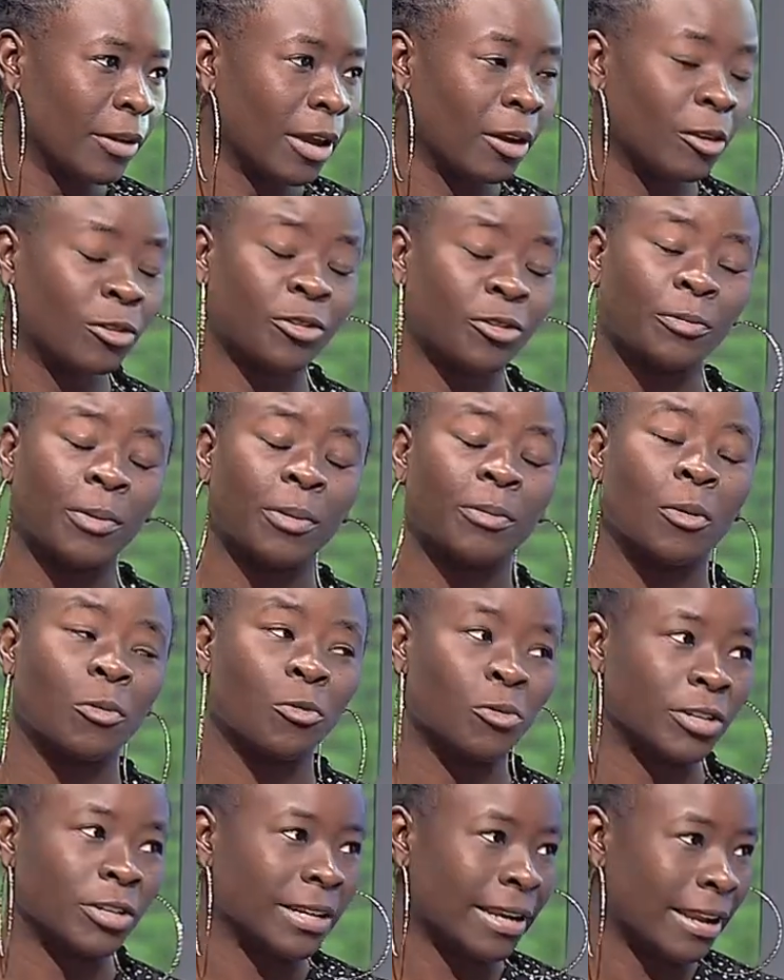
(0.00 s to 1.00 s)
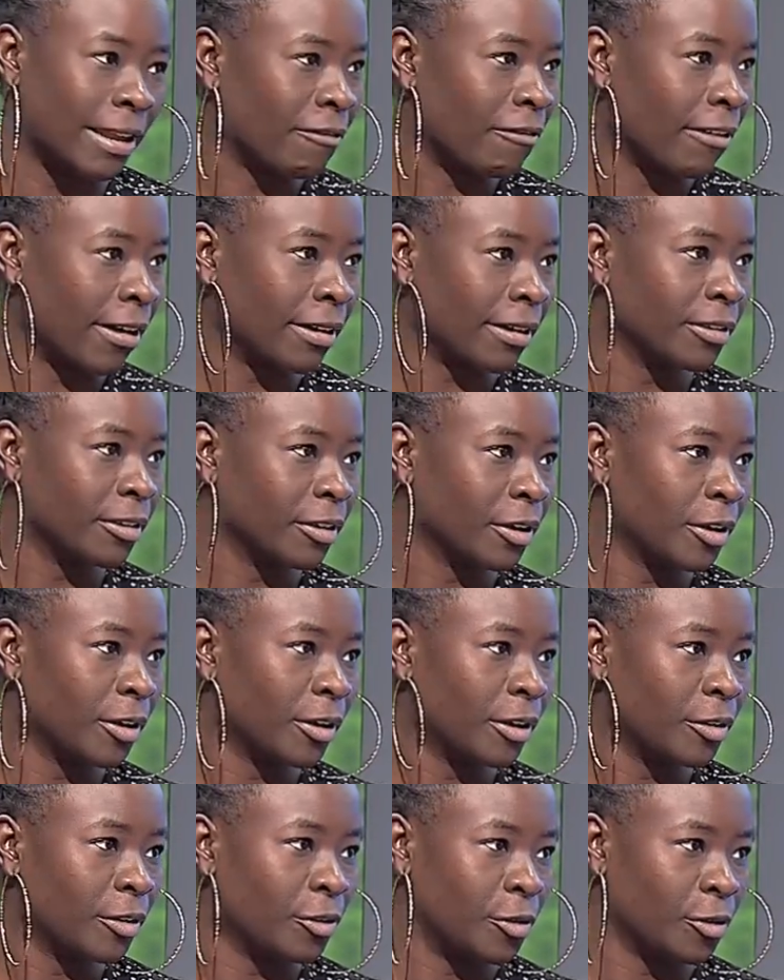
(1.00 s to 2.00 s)
A lot of people would never
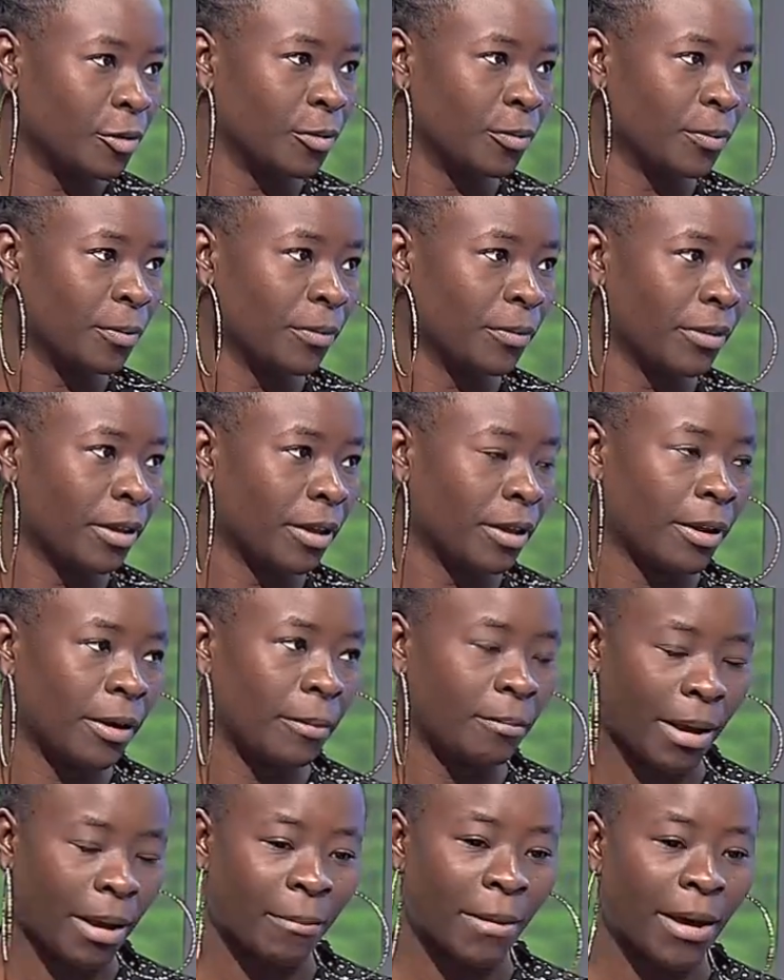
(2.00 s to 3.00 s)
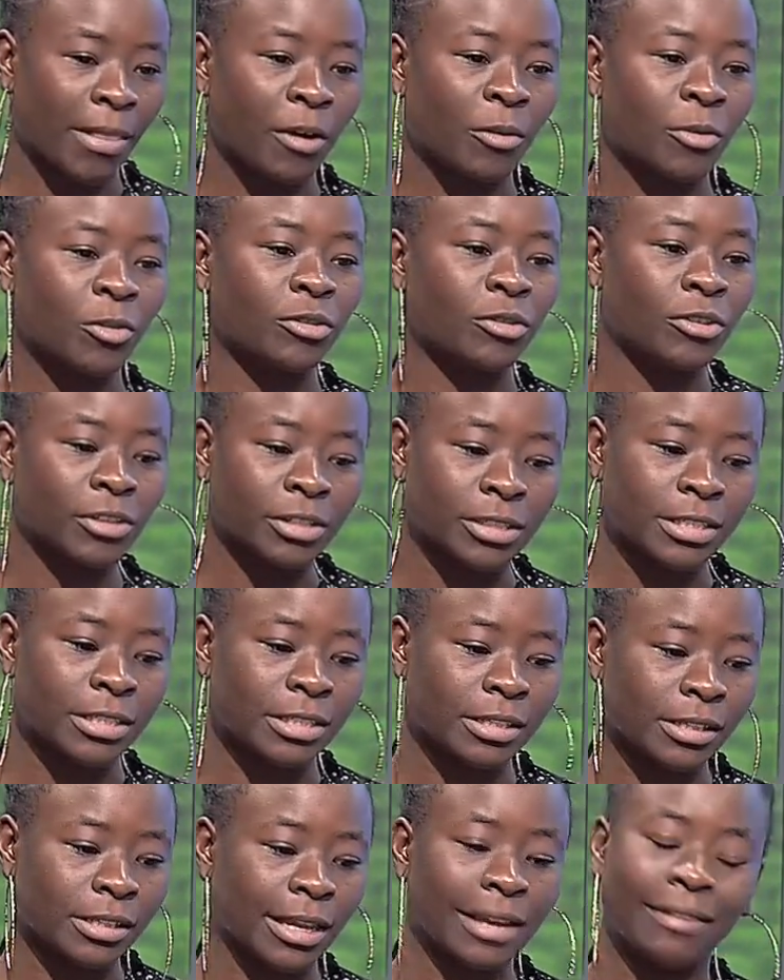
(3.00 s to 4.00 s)
do. My mother will notice
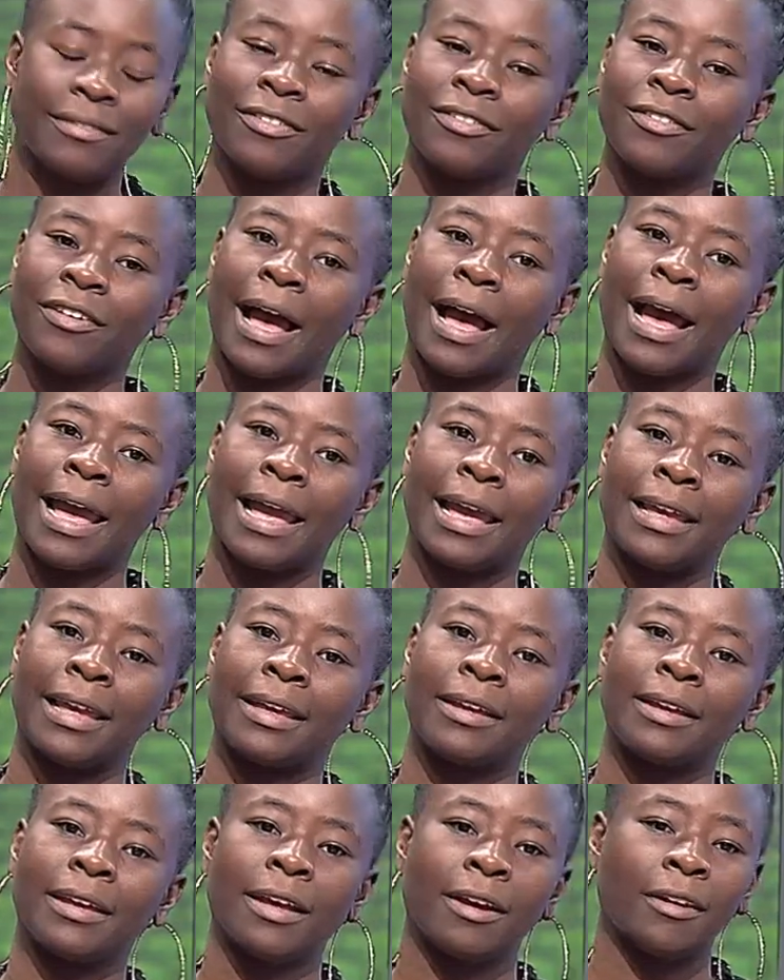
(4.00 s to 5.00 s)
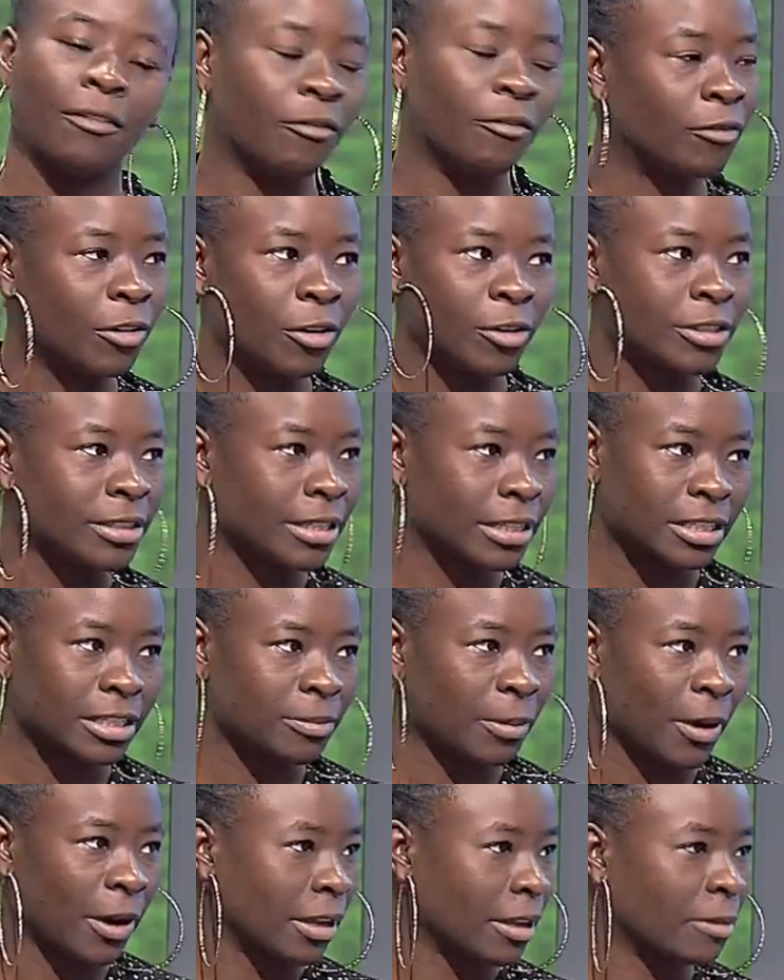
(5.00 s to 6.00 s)
if I lost the
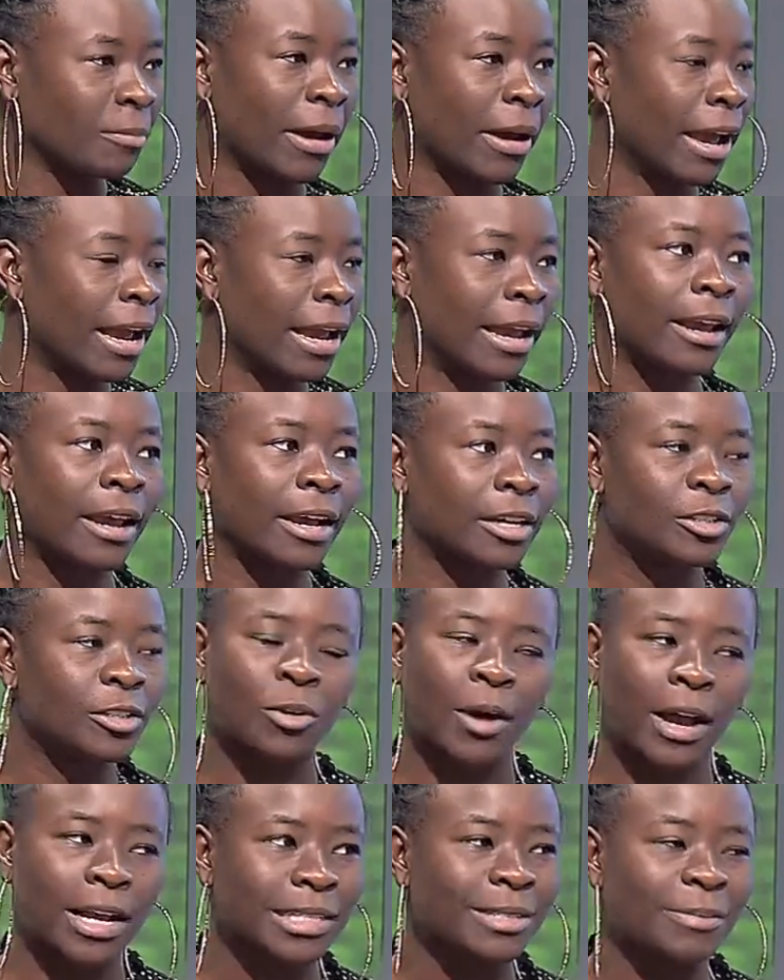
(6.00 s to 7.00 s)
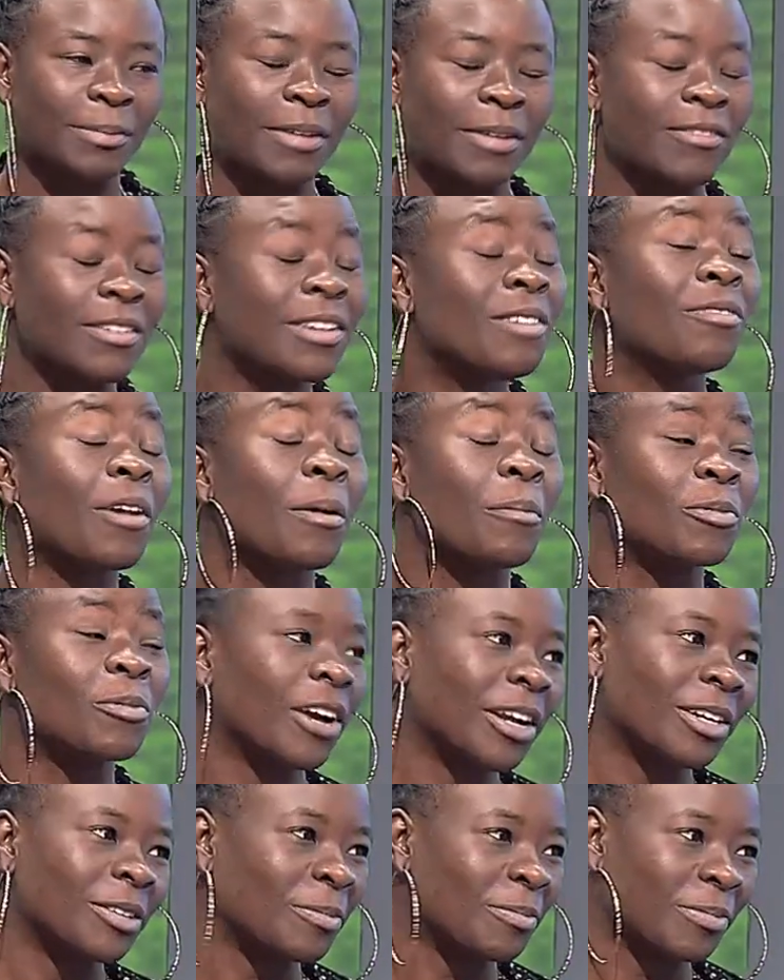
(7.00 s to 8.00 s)
spark in my eye and she'll ask me, even if I'm
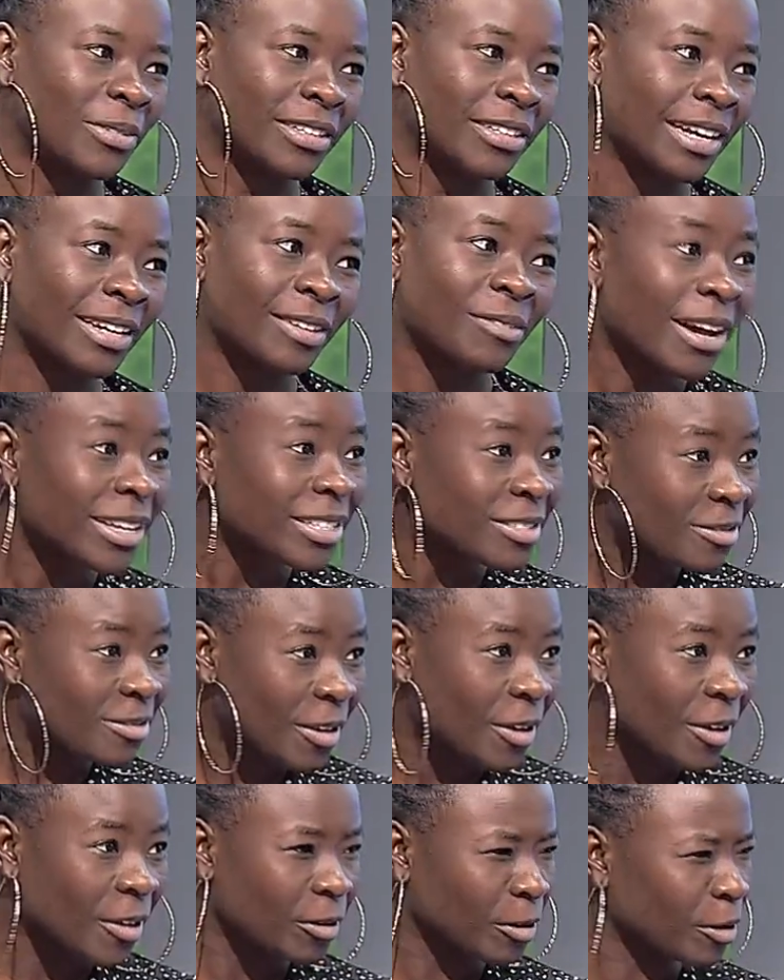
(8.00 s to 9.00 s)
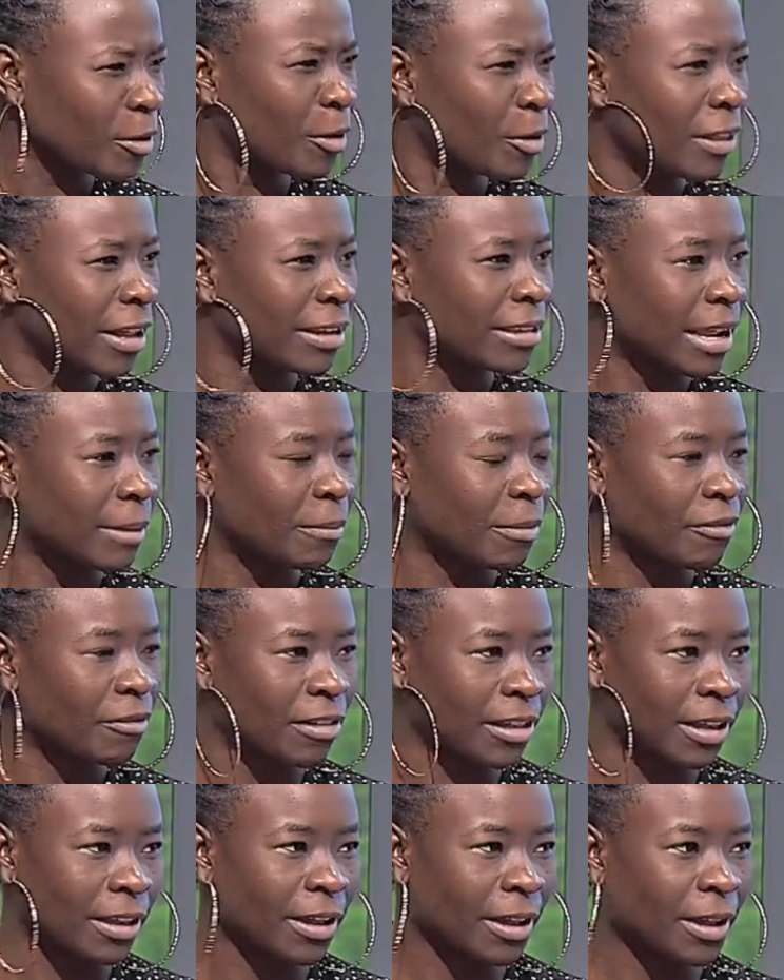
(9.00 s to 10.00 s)
trying to pretend, what's wrong? You know that type of that's, thing.